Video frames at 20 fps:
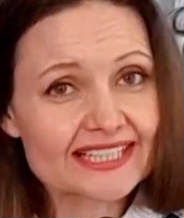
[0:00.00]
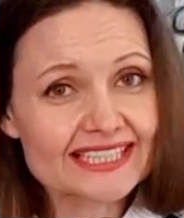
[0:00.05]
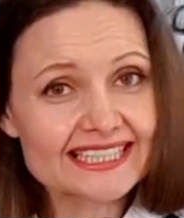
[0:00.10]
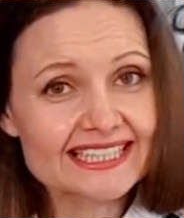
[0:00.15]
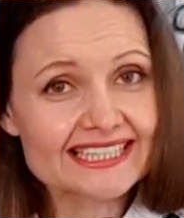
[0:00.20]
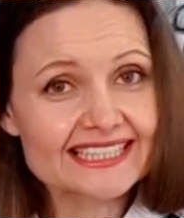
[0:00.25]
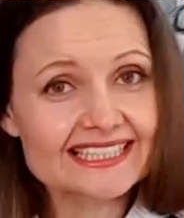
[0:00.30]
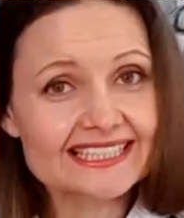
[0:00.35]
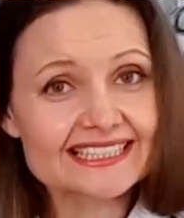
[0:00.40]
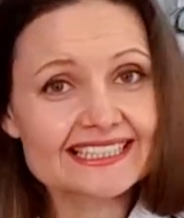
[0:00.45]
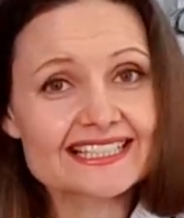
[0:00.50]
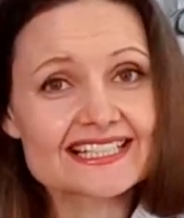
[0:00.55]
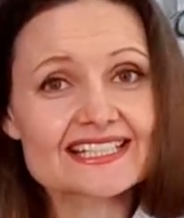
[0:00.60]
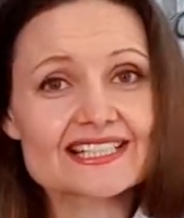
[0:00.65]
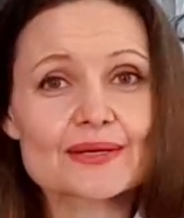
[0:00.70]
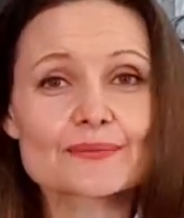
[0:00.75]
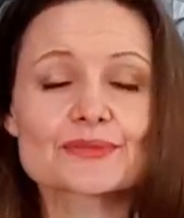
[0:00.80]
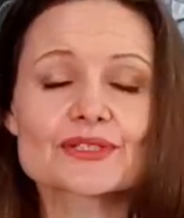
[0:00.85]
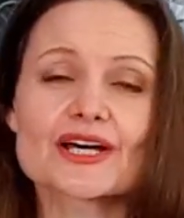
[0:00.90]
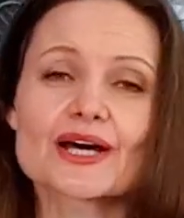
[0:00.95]
funny,
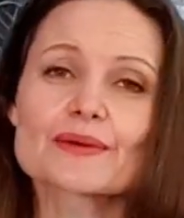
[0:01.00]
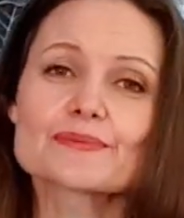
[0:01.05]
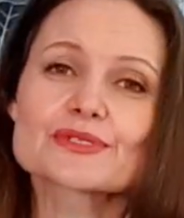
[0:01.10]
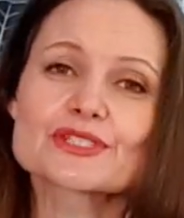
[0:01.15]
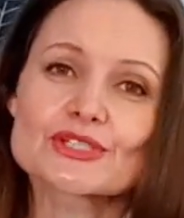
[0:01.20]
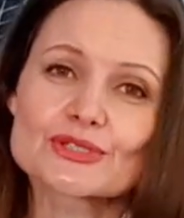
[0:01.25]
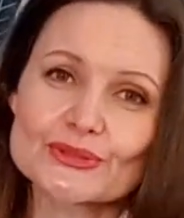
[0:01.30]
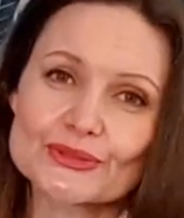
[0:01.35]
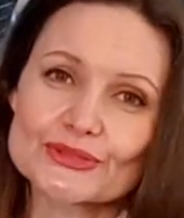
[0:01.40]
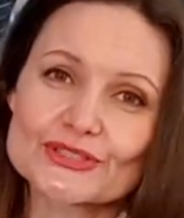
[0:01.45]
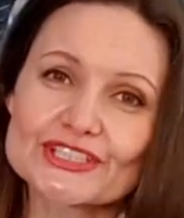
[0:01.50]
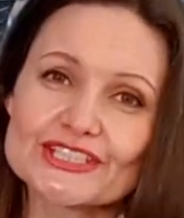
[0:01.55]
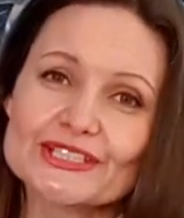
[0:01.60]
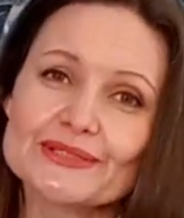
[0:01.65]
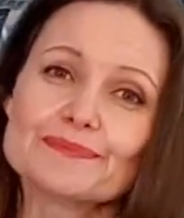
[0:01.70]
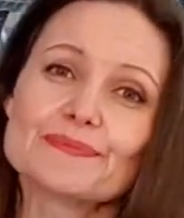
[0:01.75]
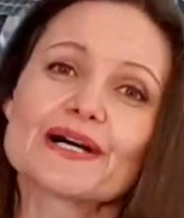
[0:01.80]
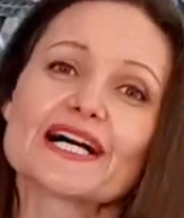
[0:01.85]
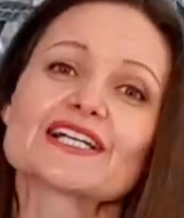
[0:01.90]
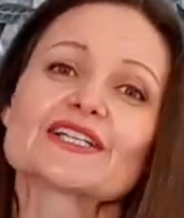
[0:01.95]
sometimes naughty,
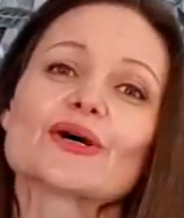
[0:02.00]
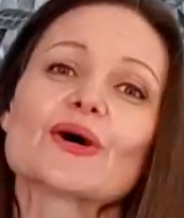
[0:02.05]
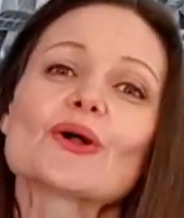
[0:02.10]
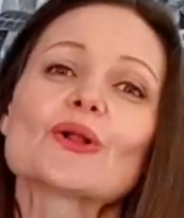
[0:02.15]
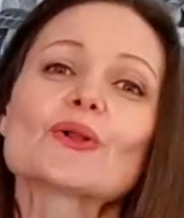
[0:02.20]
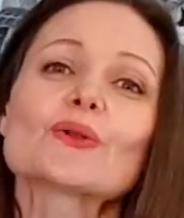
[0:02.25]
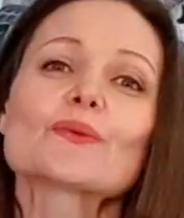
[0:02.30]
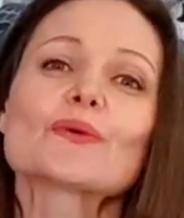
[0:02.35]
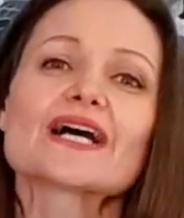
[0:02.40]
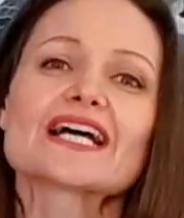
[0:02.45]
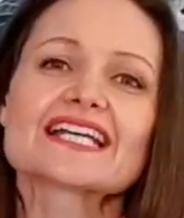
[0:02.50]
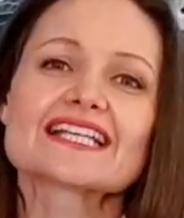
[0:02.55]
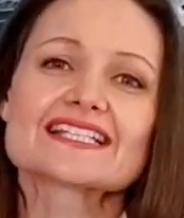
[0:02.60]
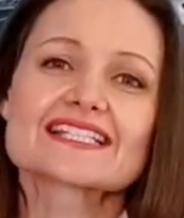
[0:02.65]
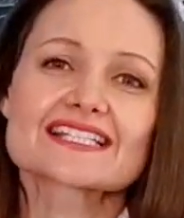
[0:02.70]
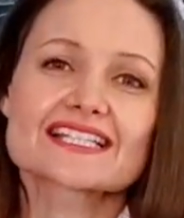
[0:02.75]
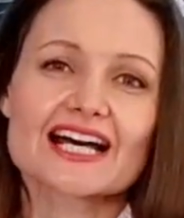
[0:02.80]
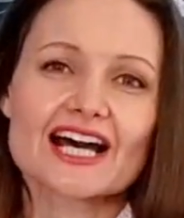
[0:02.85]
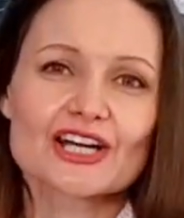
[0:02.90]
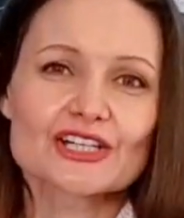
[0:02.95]
but
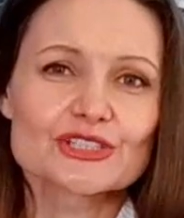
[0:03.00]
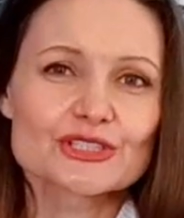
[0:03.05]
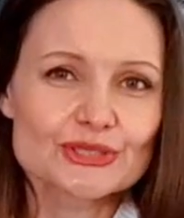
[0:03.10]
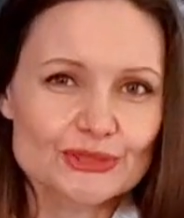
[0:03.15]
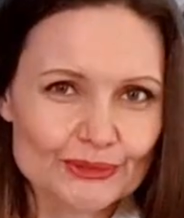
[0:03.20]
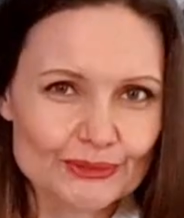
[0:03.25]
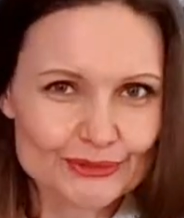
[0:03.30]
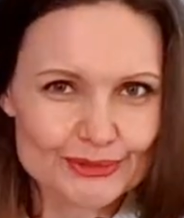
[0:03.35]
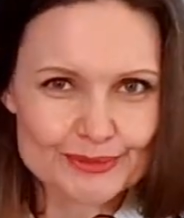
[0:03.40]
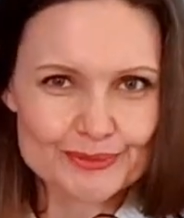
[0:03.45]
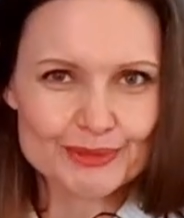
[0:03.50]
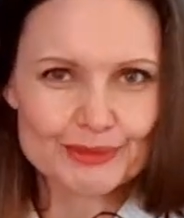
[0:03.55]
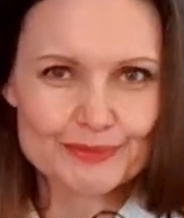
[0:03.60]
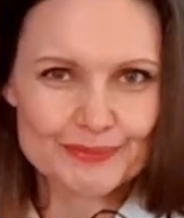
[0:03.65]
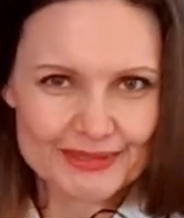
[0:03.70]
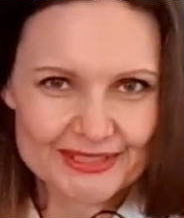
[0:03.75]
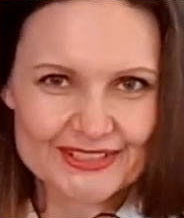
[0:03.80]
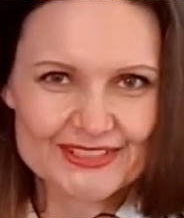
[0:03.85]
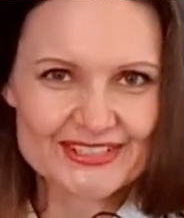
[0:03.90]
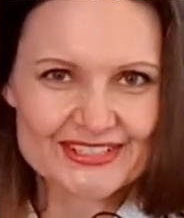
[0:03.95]
always adorable
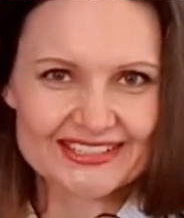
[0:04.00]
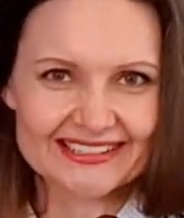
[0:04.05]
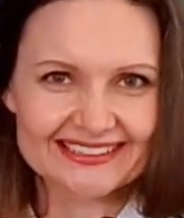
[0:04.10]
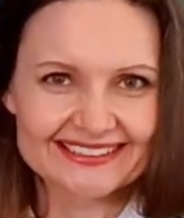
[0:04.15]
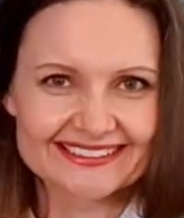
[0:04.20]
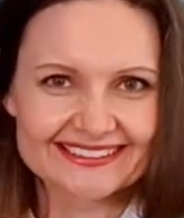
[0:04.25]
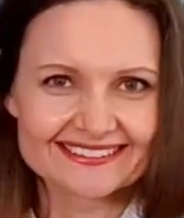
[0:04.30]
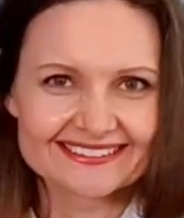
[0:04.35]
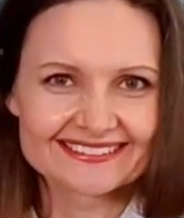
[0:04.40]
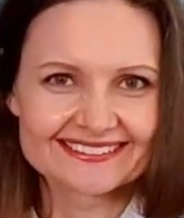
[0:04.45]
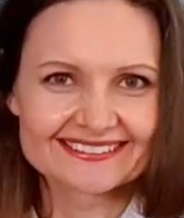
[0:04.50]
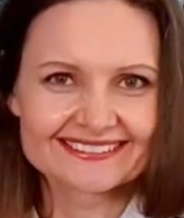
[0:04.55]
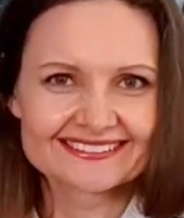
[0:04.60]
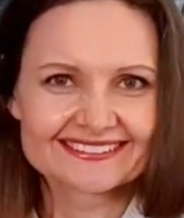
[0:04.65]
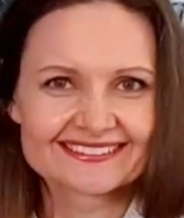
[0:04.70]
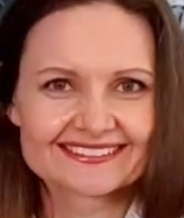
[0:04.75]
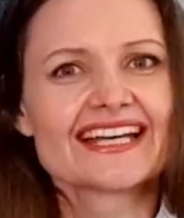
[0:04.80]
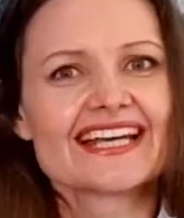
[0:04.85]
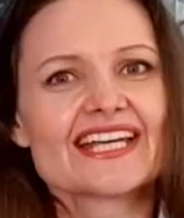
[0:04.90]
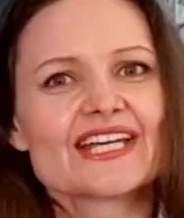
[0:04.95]
person.
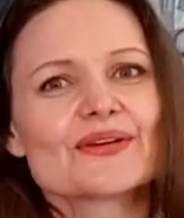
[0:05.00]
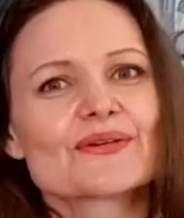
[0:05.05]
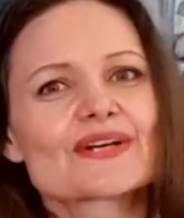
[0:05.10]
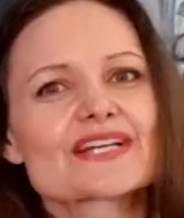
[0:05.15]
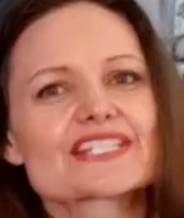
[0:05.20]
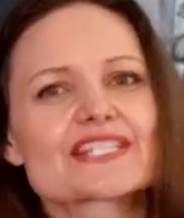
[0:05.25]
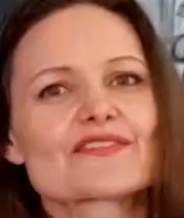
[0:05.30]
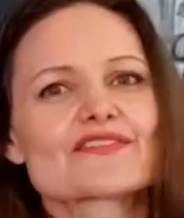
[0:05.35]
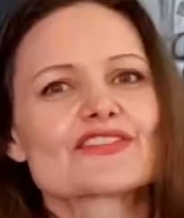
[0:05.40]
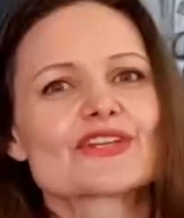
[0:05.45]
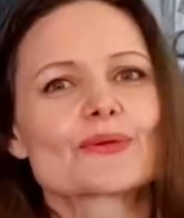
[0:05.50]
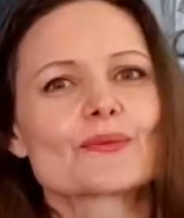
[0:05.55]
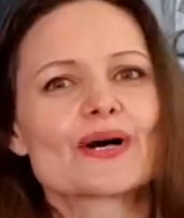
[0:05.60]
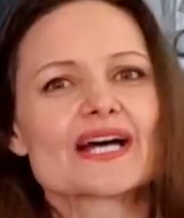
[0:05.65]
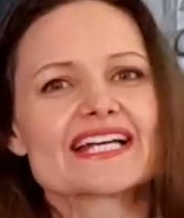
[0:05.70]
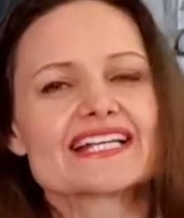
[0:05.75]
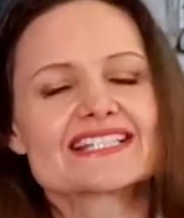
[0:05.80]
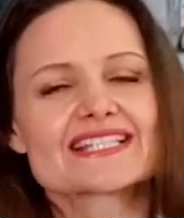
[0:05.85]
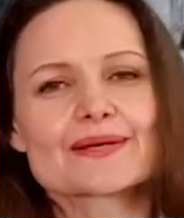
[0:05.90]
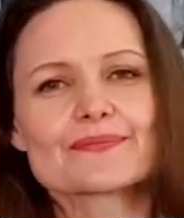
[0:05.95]
Here are some of the
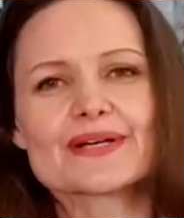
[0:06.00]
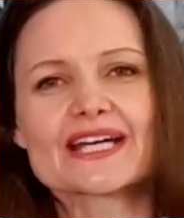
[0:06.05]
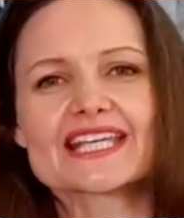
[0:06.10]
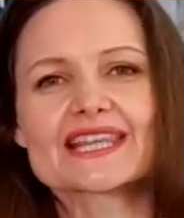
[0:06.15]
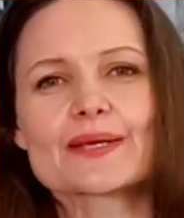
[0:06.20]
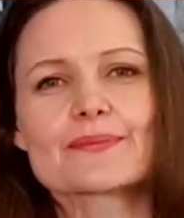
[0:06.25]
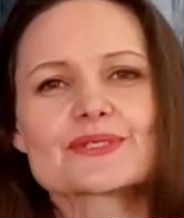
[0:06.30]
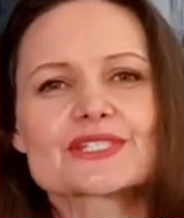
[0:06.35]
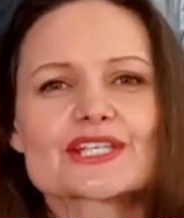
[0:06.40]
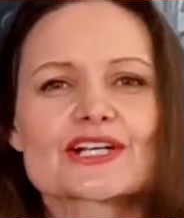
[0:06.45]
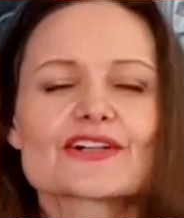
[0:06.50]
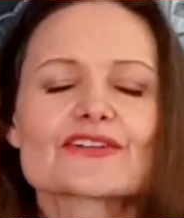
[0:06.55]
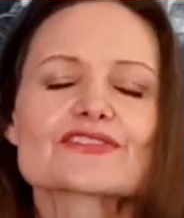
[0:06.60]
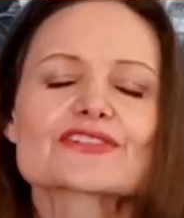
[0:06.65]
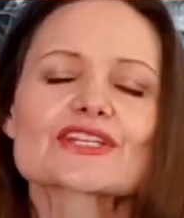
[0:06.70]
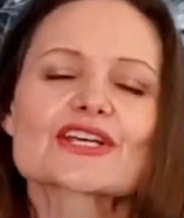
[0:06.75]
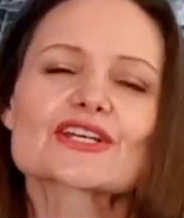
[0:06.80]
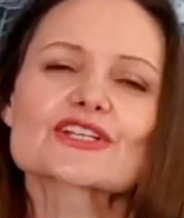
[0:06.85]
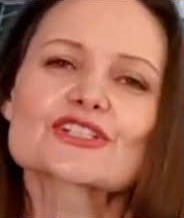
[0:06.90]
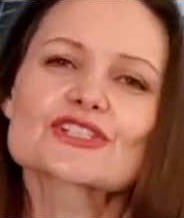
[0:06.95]
ways they make
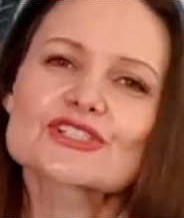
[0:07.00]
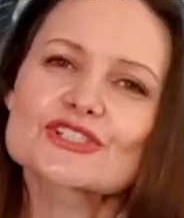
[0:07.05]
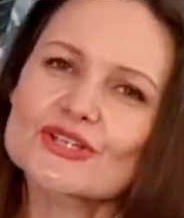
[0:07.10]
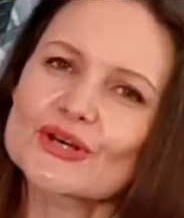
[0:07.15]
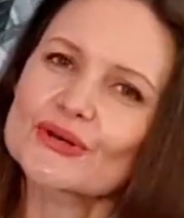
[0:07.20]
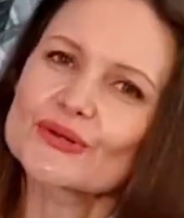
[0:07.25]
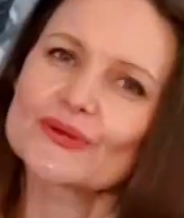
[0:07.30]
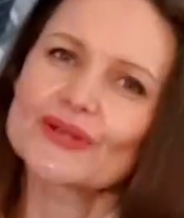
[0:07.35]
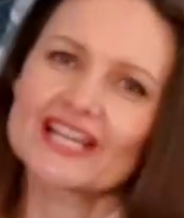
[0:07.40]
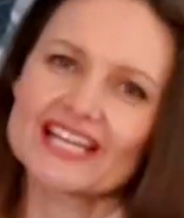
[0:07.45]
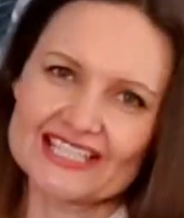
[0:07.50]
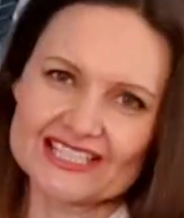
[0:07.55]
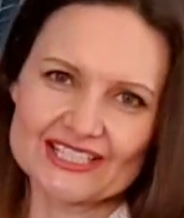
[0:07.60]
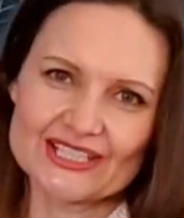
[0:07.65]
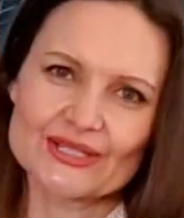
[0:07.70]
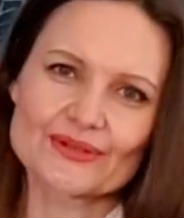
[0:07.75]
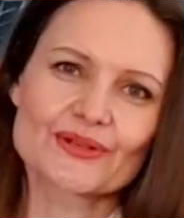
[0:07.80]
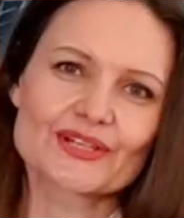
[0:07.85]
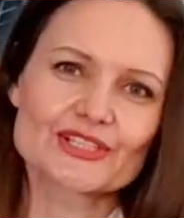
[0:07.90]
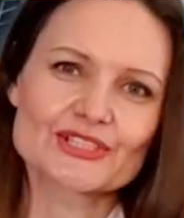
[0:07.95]
themselves so
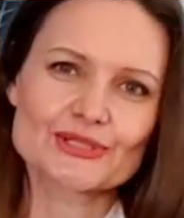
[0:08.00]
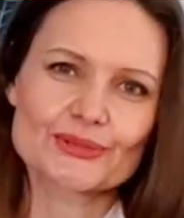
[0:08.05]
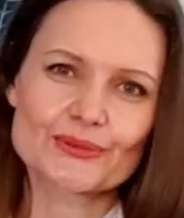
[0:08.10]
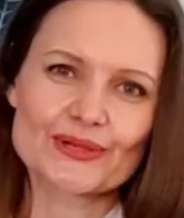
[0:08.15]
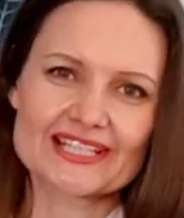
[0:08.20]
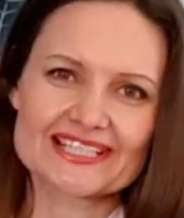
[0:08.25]
endearing to